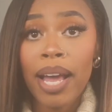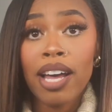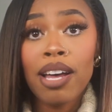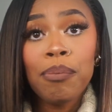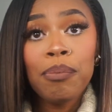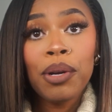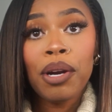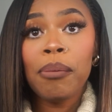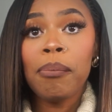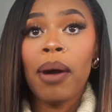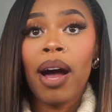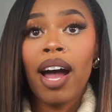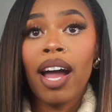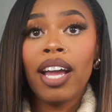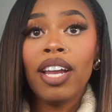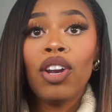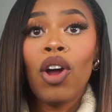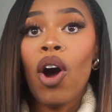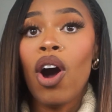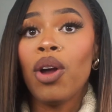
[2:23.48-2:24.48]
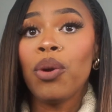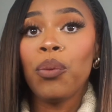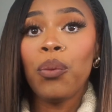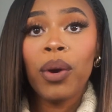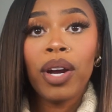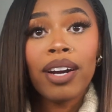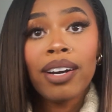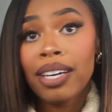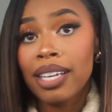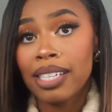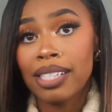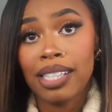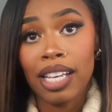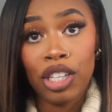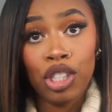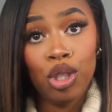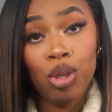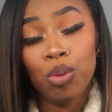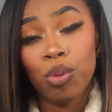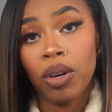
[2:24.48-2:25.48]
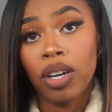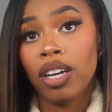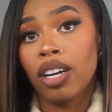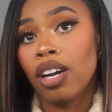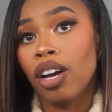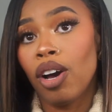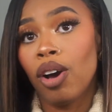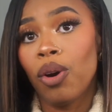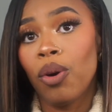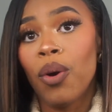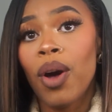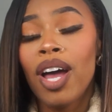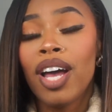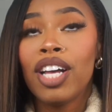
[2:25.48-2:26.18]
up your mind on where it is that you want to go.